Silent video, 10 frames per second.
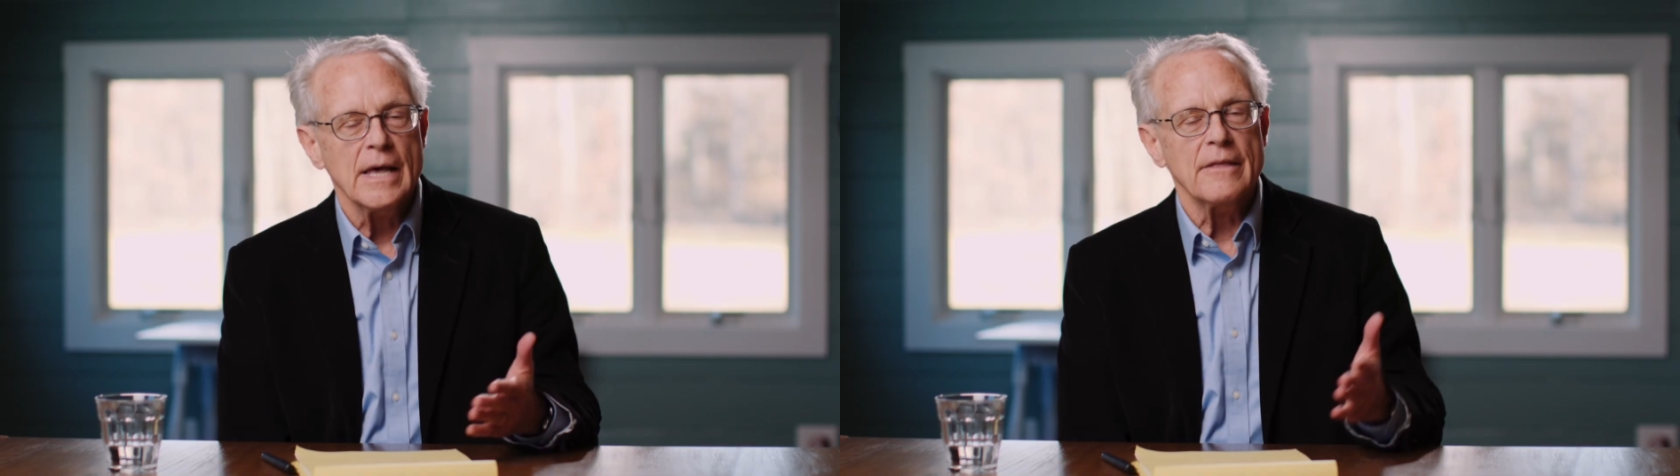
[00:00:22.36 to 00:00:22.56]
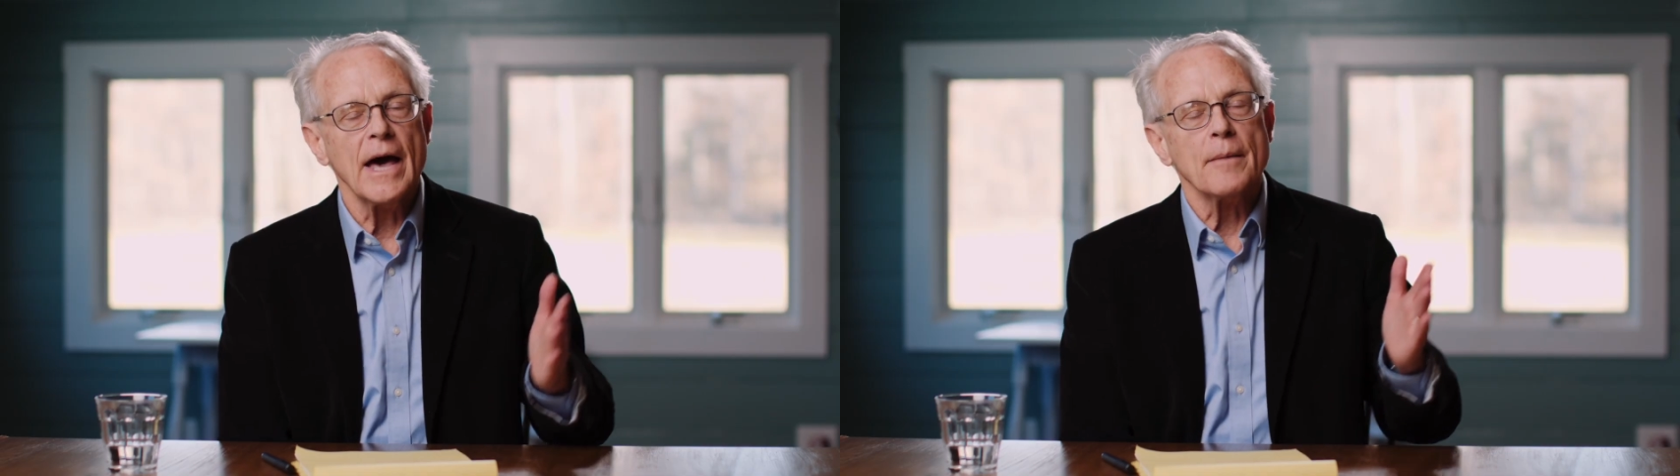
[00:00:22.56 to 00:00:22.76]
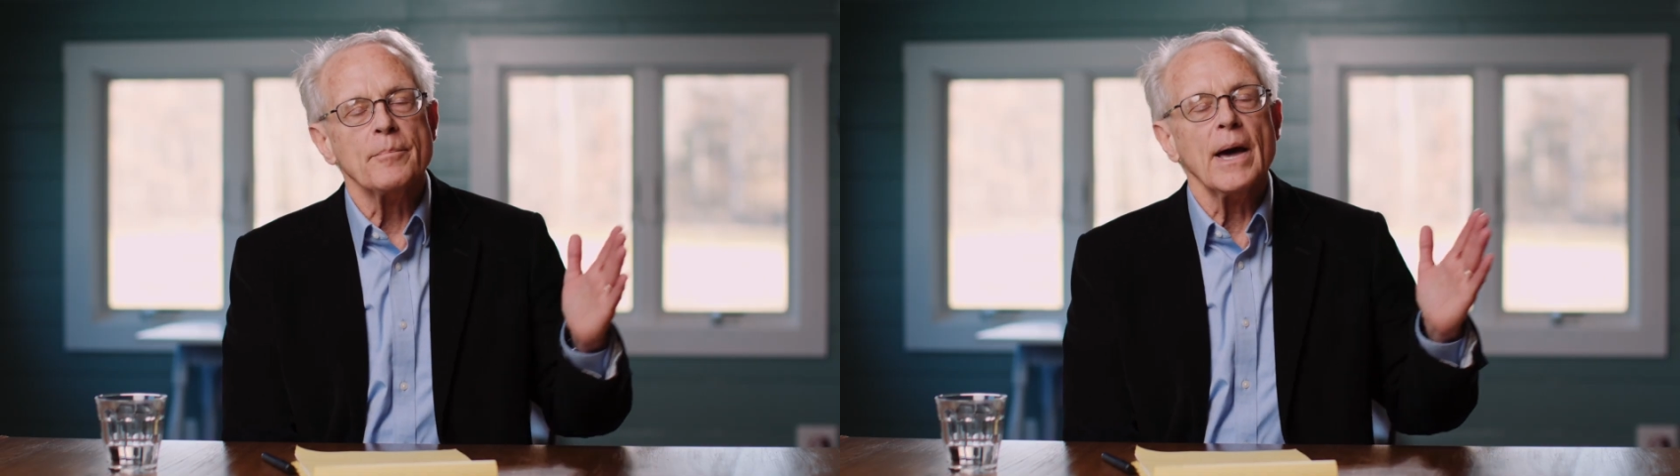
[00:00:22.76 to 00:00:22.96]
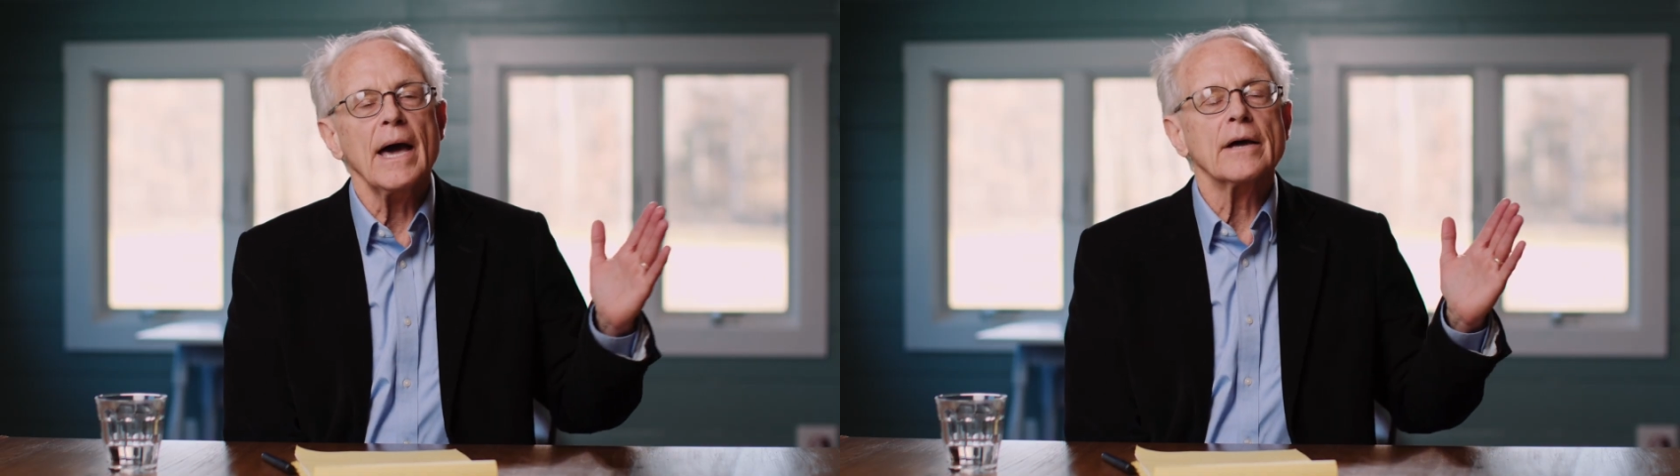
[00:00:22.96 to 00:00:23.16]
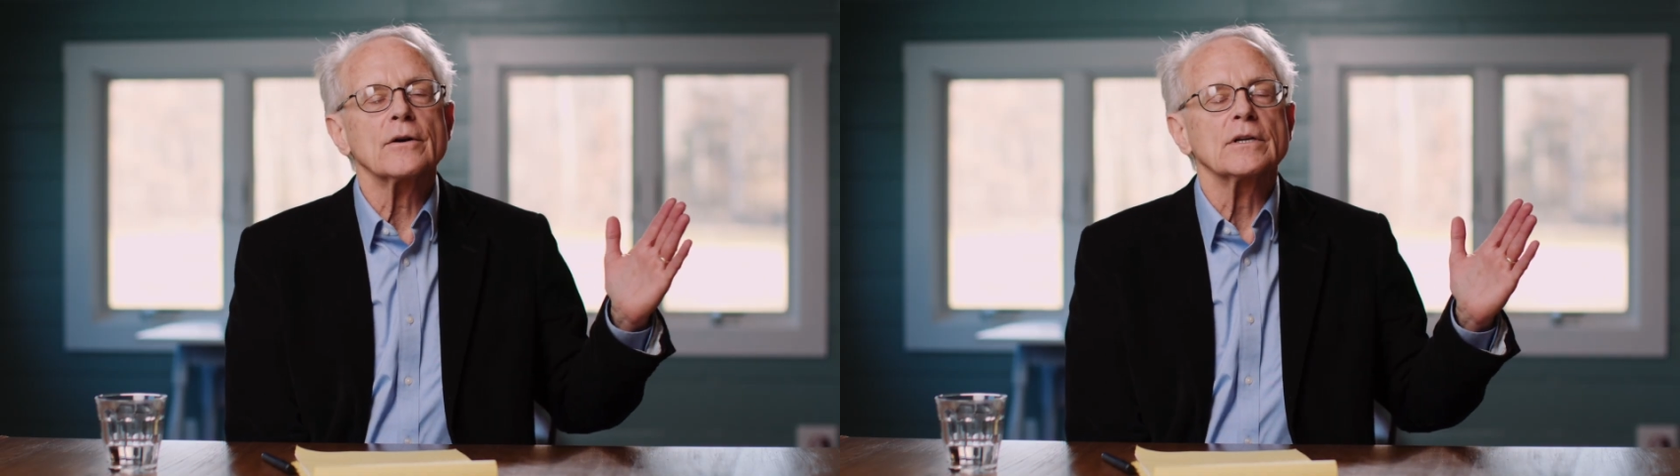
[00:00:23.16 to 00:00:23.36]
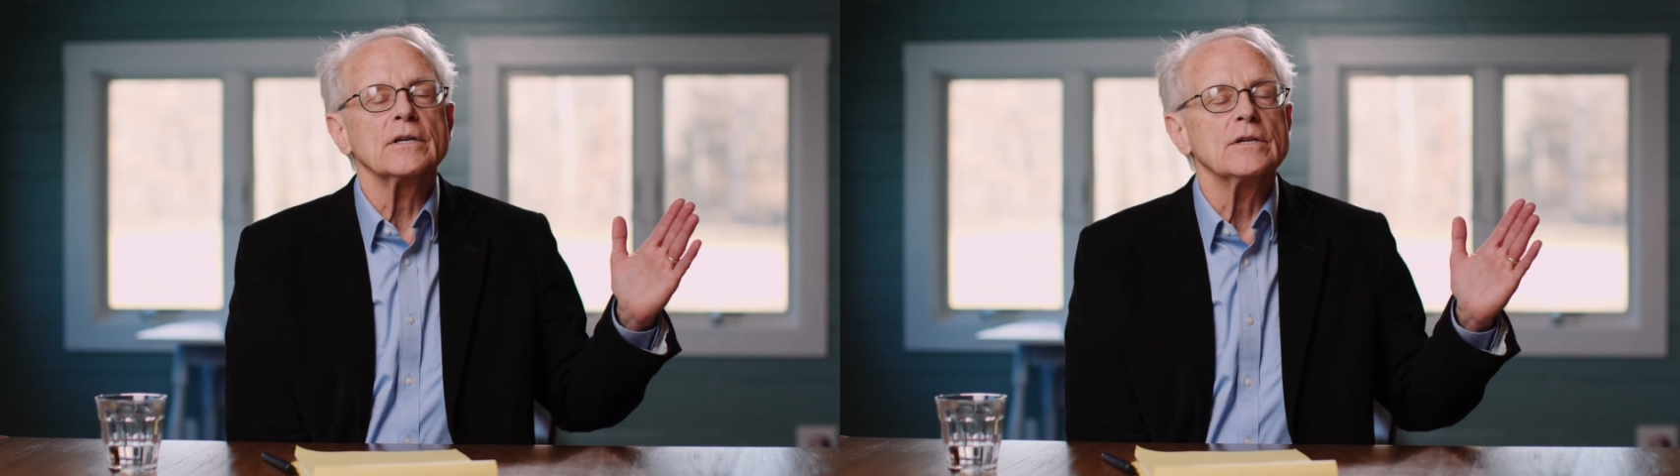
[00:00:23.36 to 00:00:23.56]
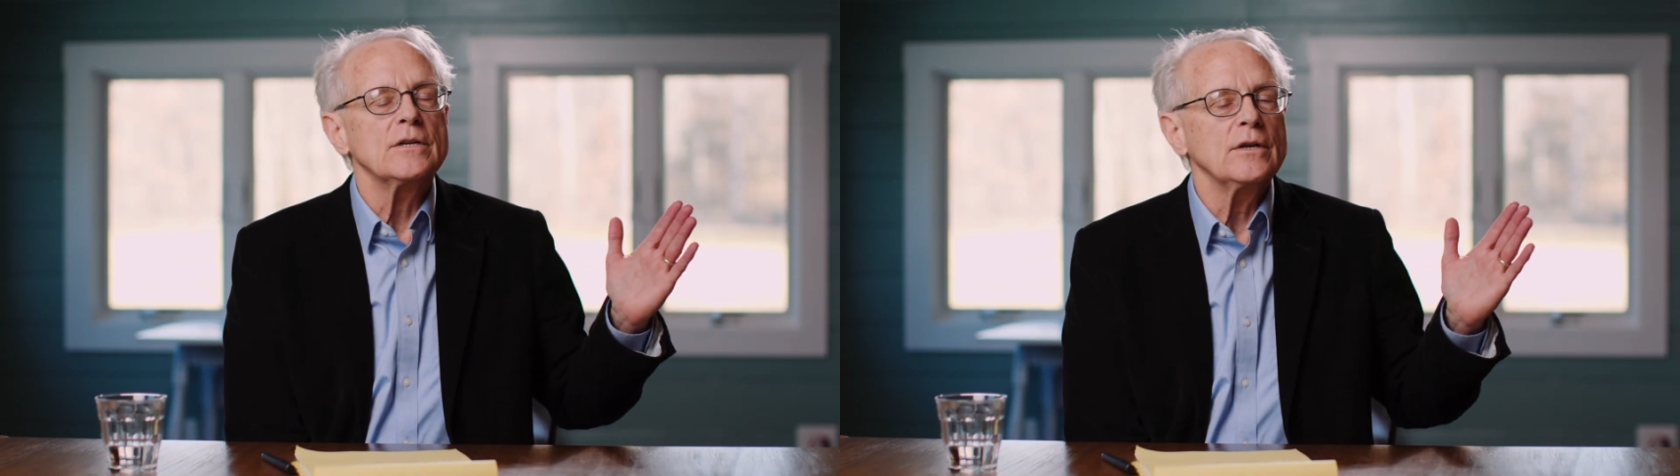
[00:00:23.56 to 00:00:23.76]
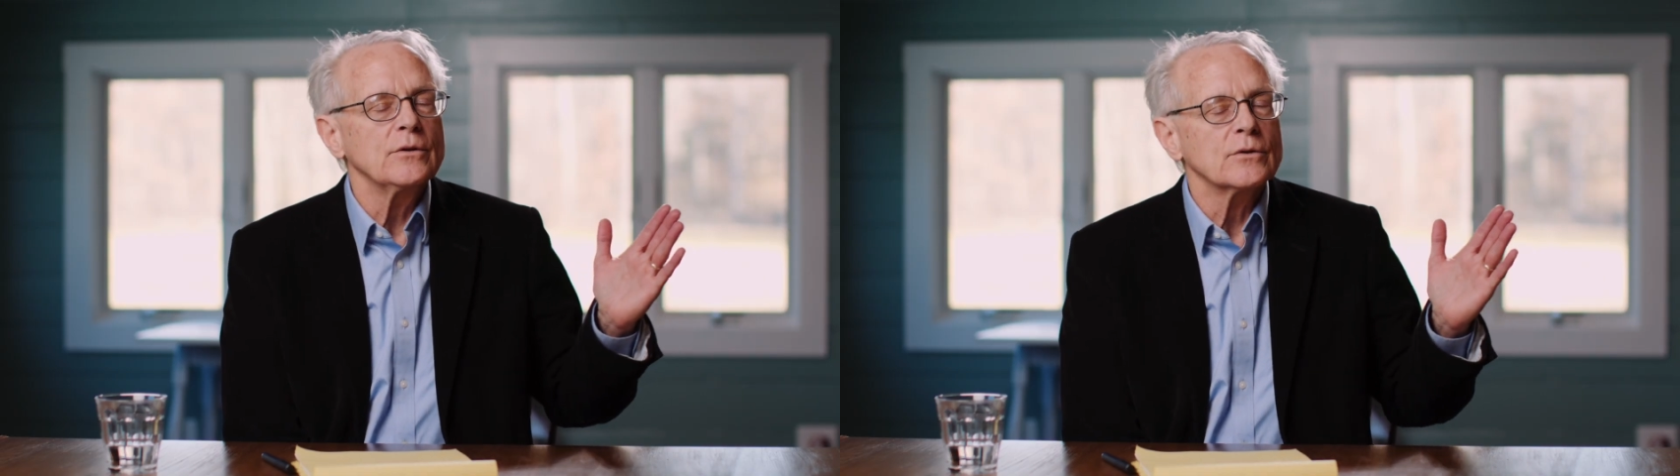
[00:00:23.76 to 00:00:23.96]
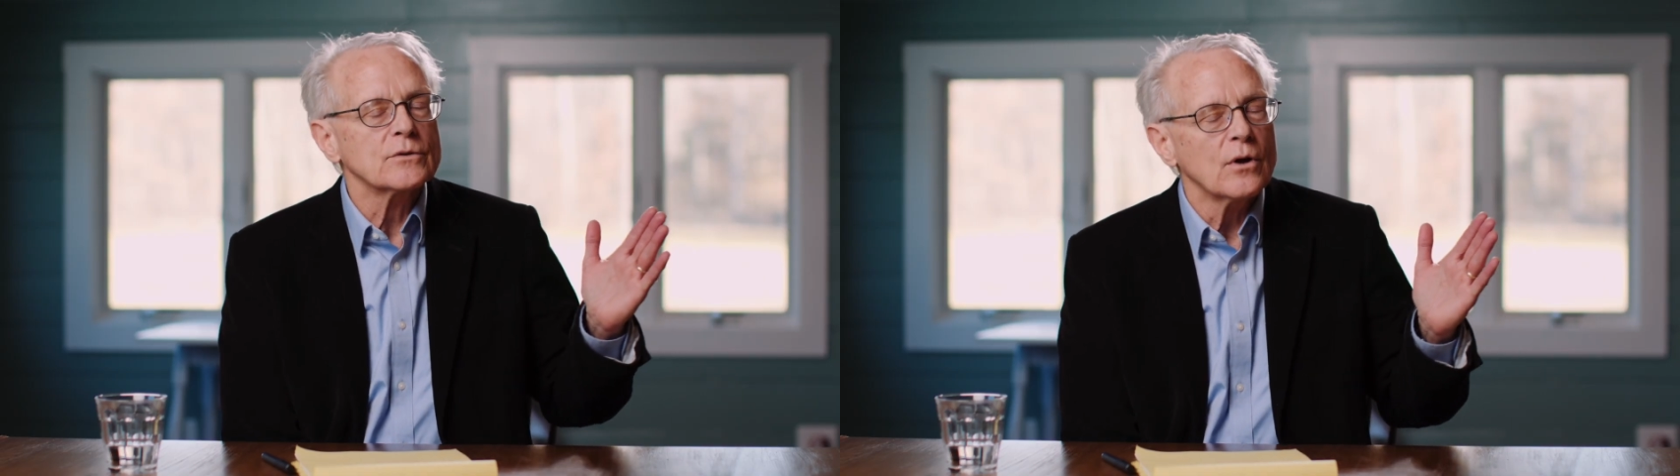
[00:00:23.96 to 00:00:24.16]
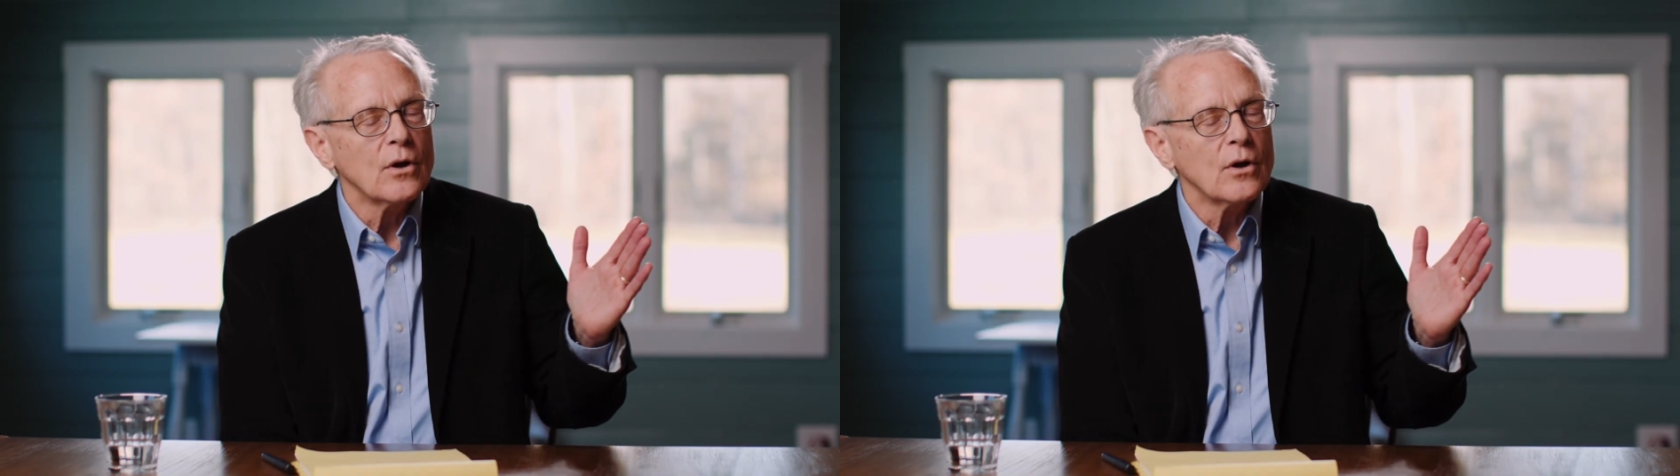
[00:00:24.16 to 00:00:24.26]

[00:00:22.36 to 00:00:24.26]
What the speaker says: That pattern continues